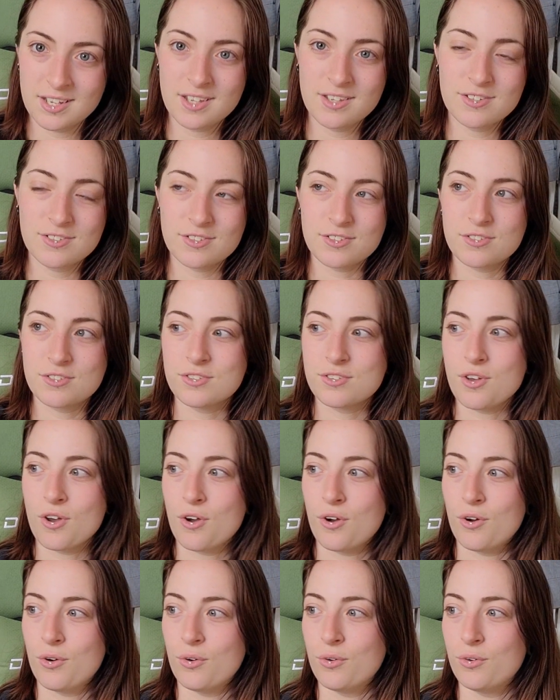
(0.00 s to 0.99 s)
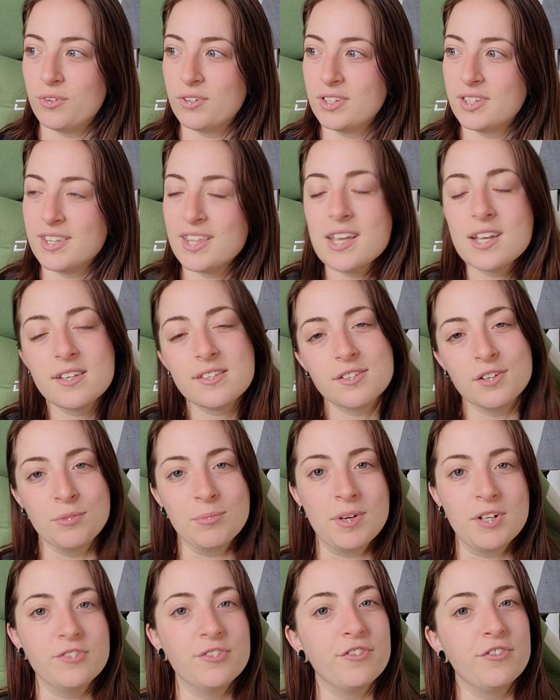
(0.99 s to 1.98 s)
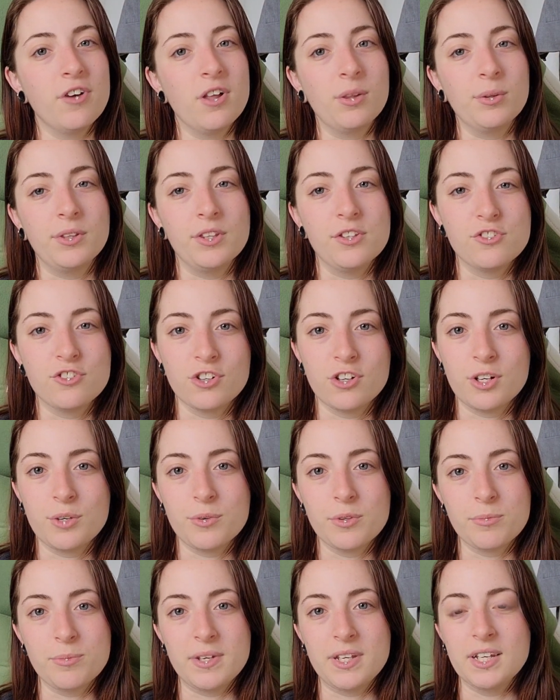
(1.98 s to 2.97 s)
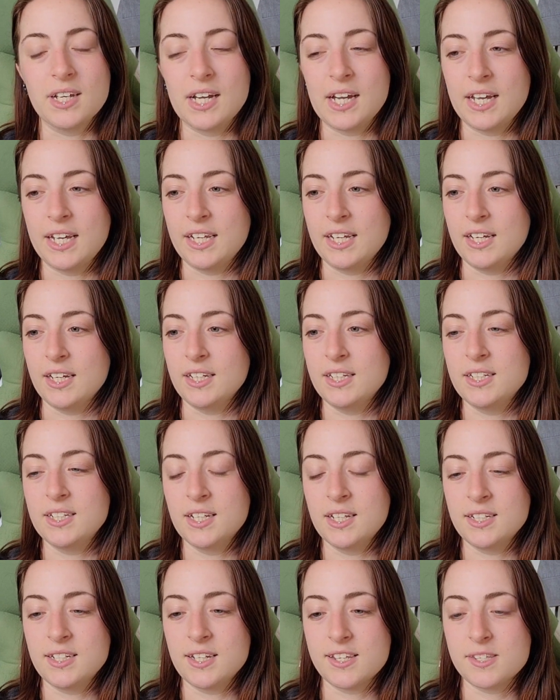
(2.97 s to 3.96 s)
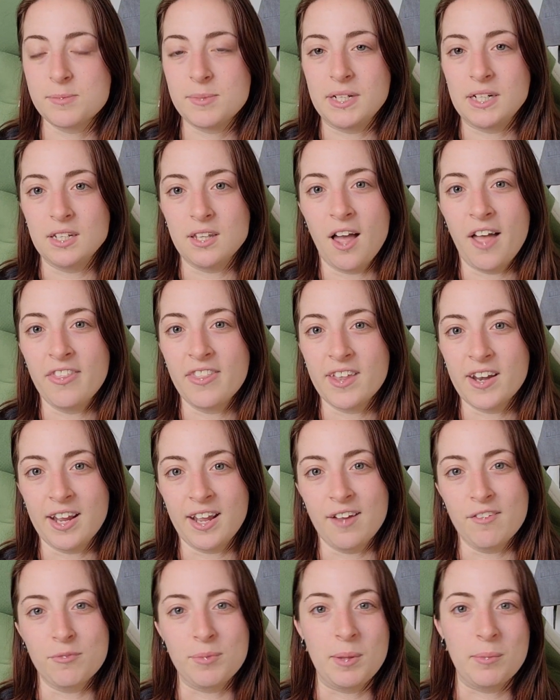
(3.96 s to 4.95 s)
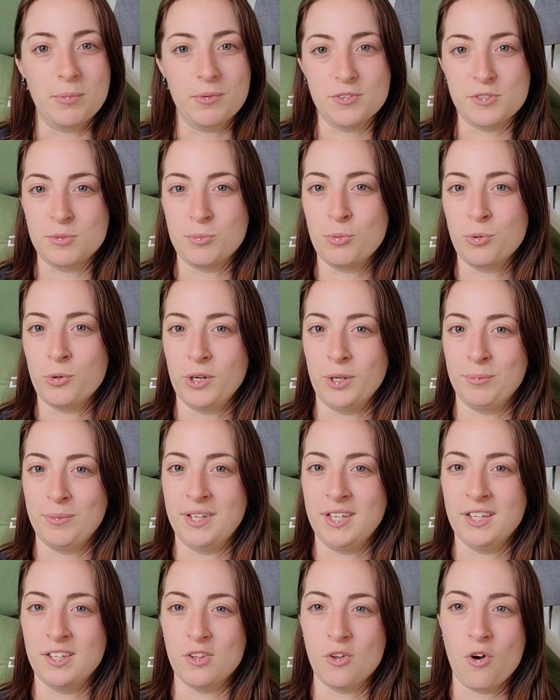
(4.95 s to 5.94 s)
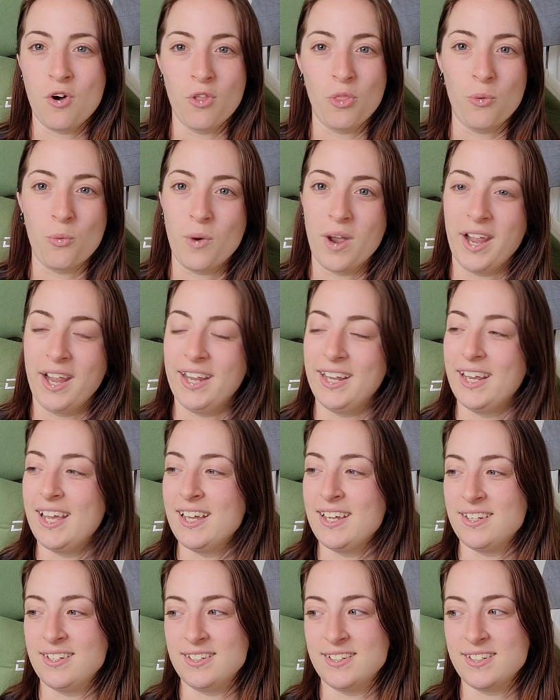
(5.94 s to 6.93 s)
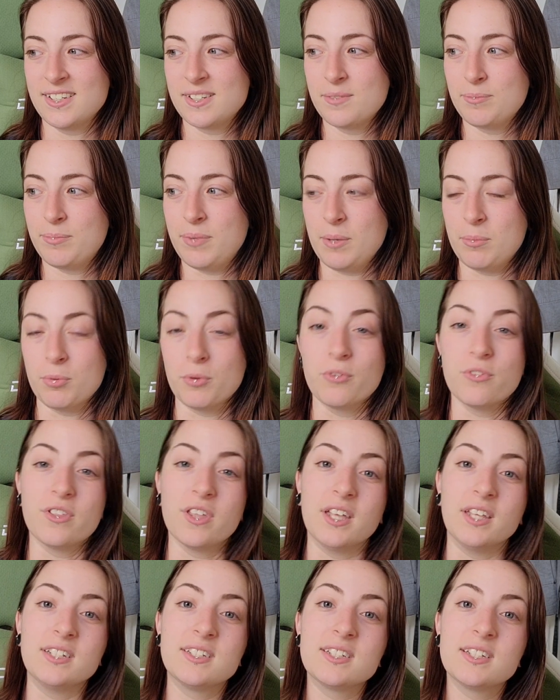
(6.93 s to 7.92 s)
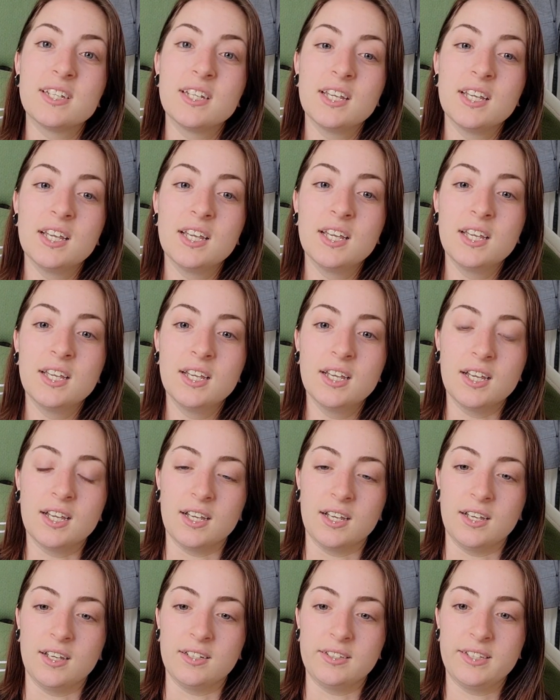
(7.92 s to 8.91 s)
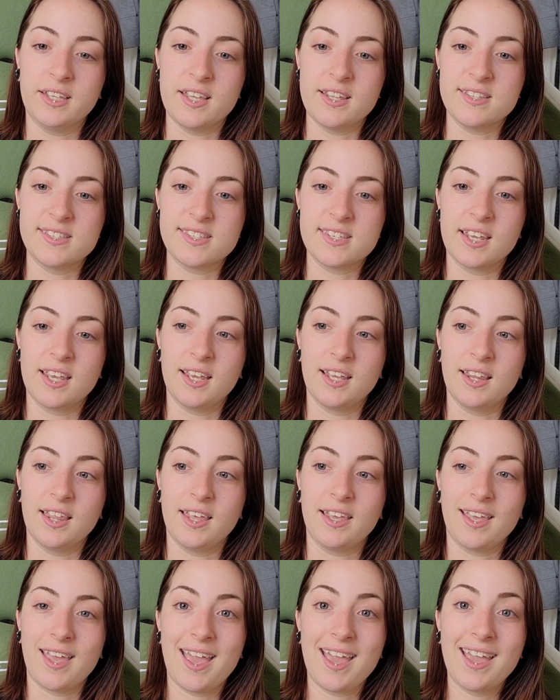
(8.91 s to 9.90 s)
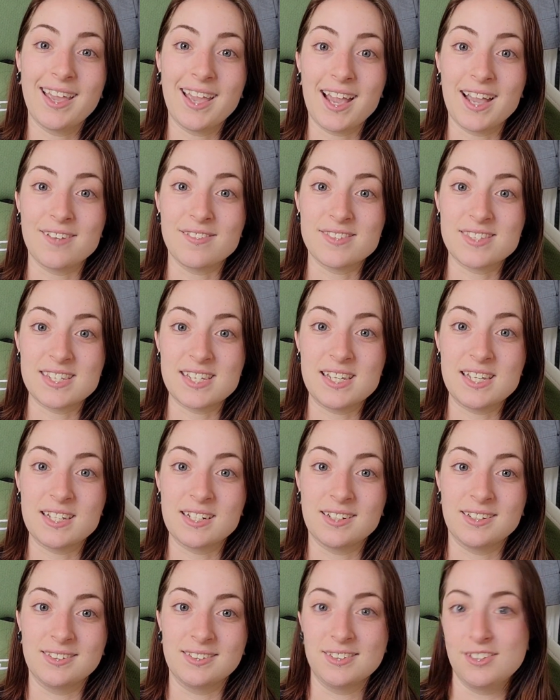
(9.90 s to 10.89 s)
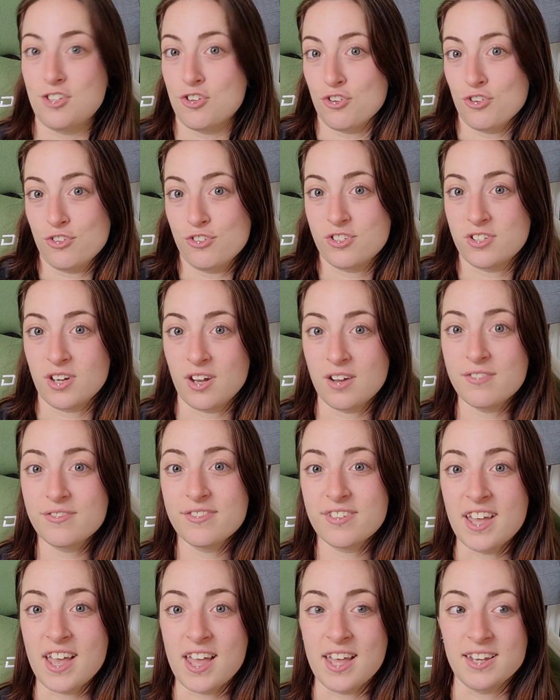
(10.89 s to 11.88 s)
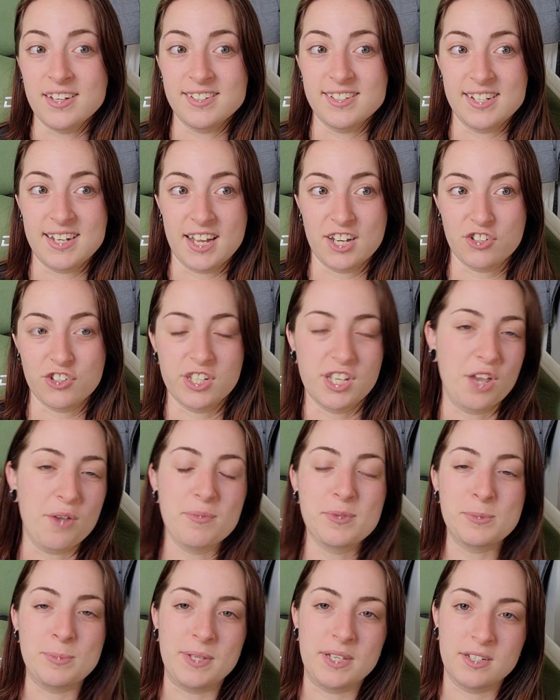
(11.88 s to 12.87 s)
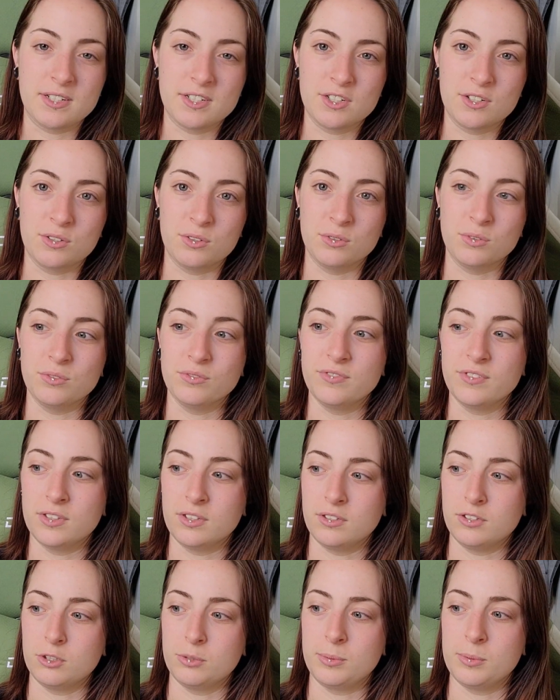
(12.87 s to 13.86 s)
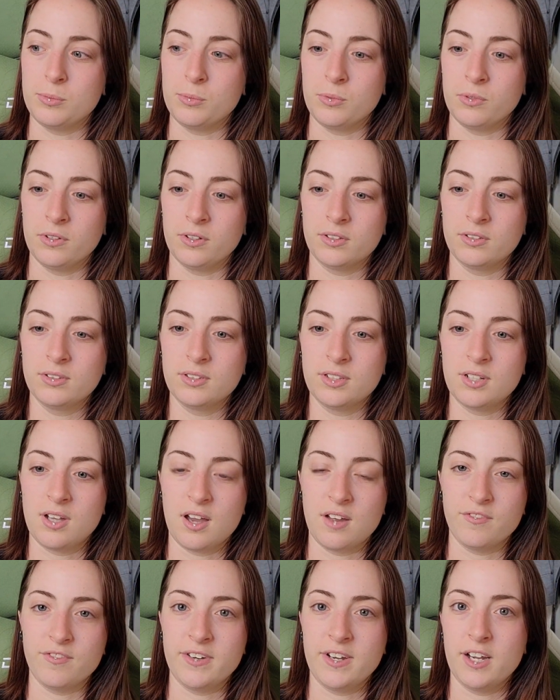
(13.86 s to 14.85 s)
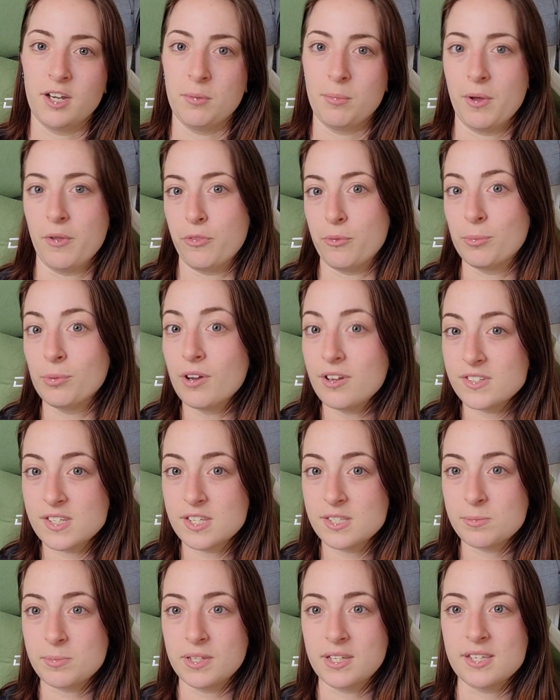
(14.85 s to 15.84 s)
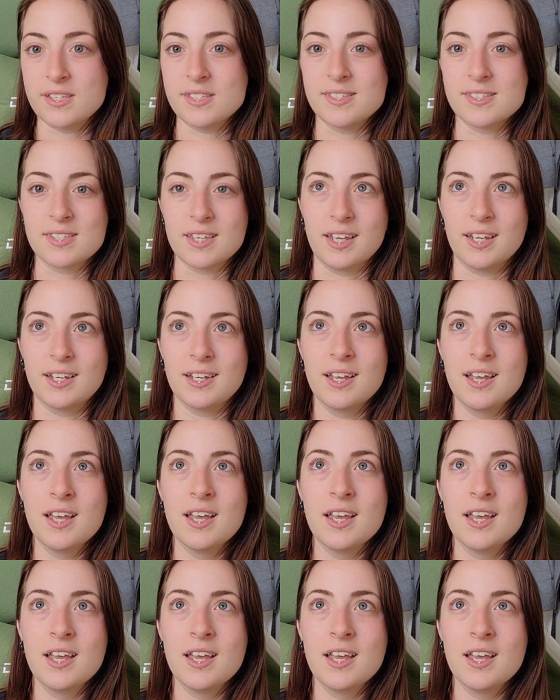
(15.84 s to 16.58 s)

So thanks so much for following this journey with me. It does mean a lot that I have people supporting me on the way, and people that can say like, hey, I've seen your stuff, and it actually helps me to feel a little bit more confident about the process, because like